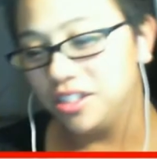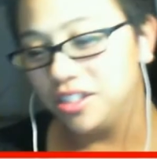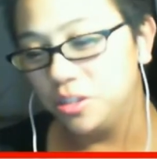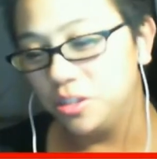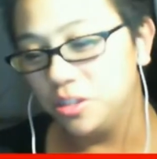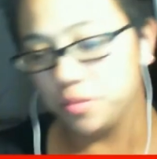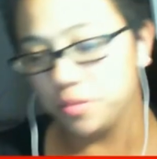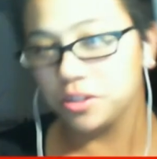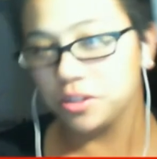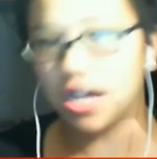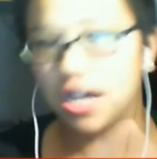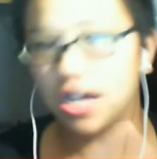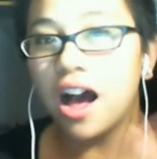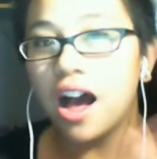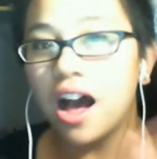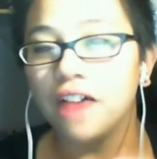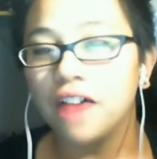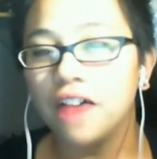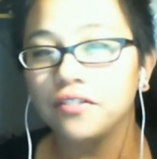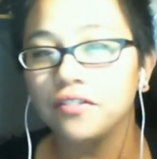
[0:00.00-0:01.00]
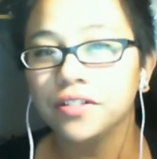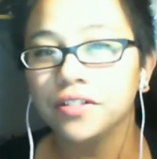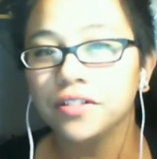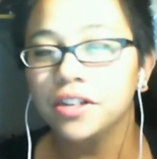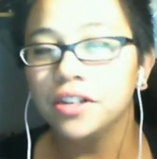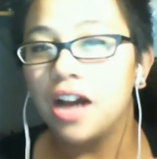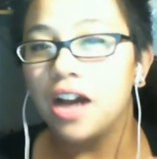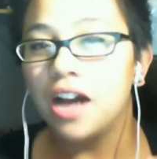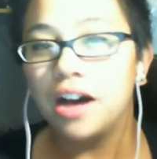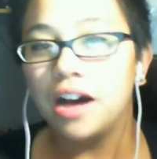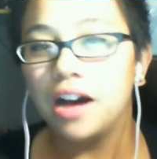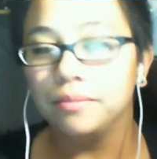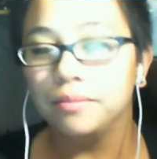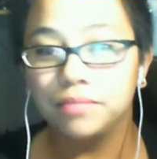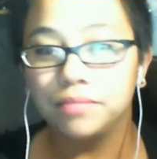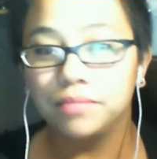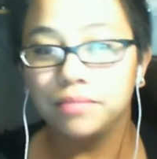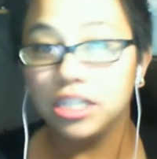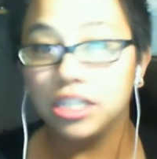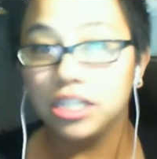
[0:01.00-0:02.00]
tough. They
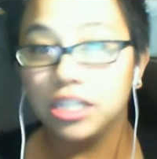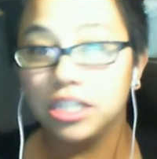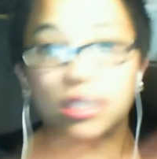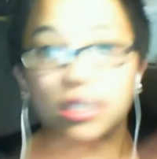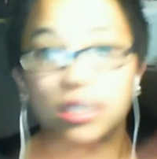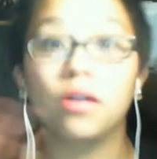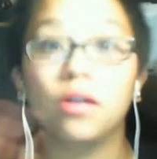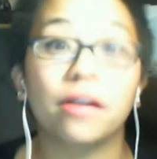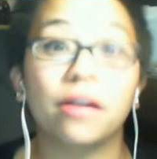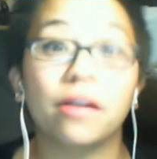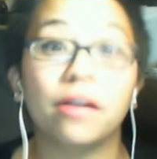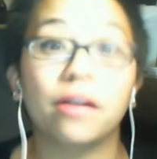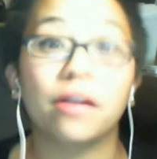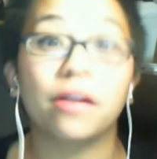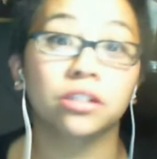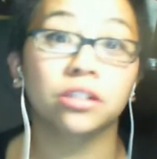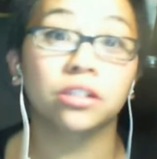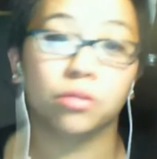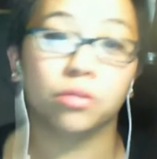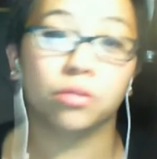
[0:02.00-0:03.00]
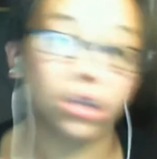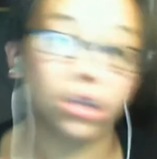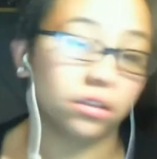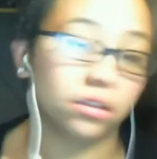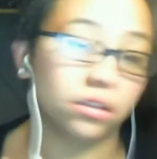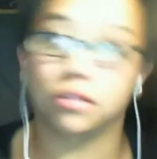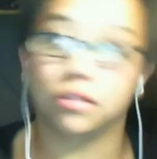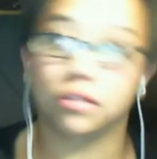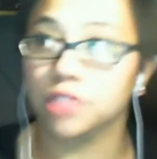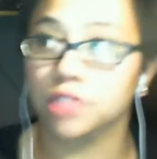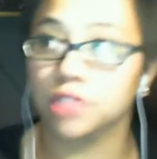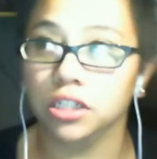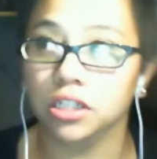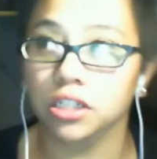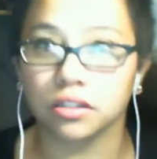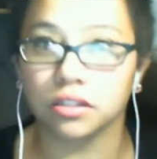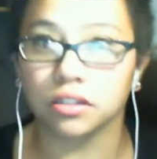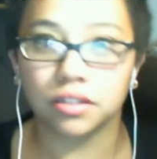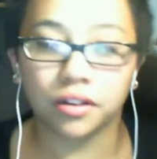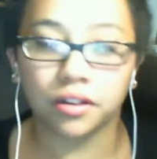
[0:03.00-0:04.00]
don't have shields though. Klingons don't have
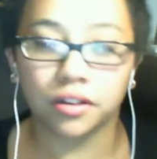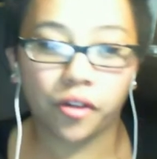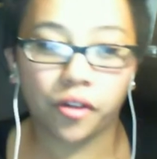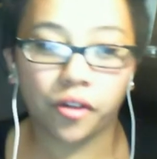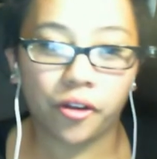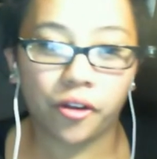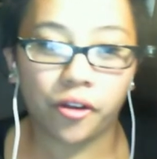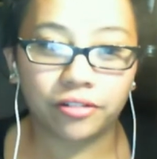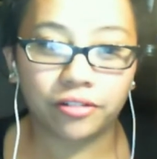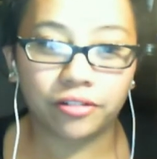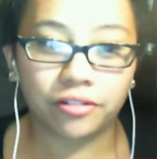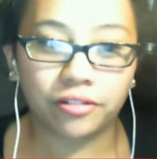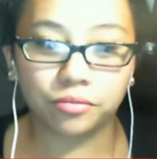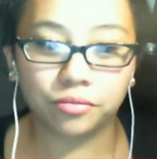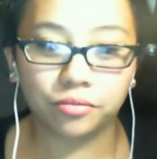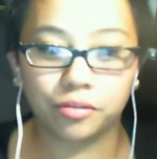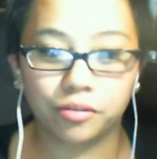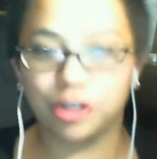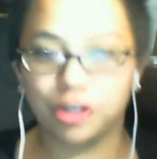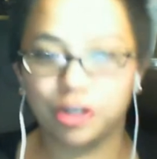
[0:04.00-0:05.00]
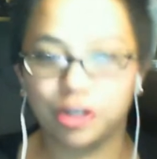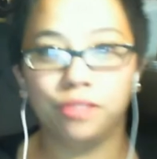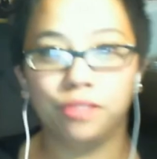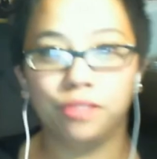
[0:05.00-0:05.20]
shields. Where do you put